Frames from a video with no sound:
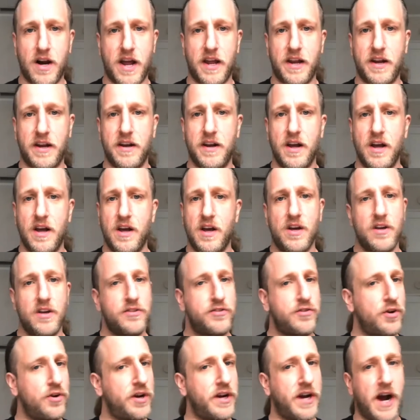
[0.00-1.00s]
And
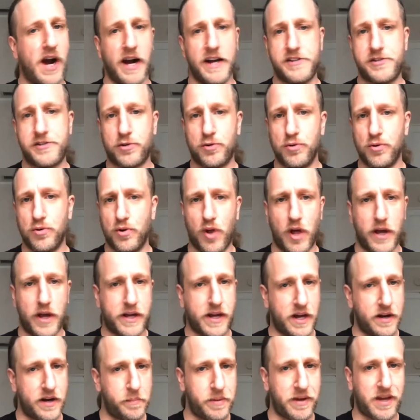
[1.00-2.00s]
during high school, I
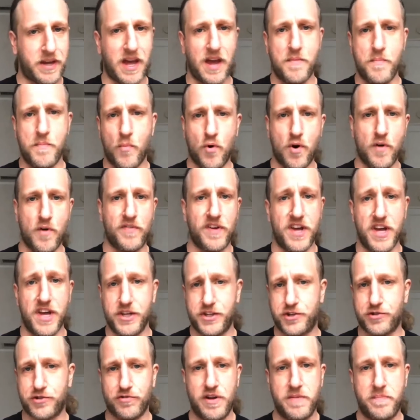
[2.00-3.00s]
kind of became more of a
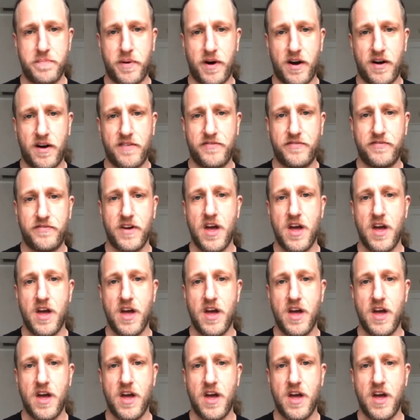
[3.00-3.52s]
history buff.